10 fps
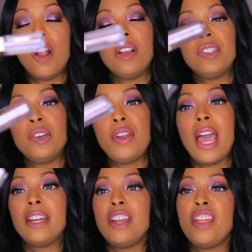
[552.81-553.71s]
I also
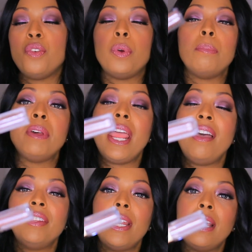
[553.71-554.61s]
got another one, but I
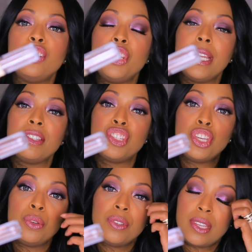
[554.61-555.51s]
haven't had a chance to
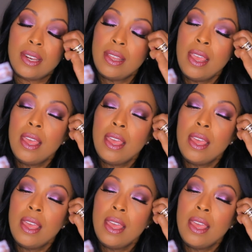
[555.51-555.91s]
use it.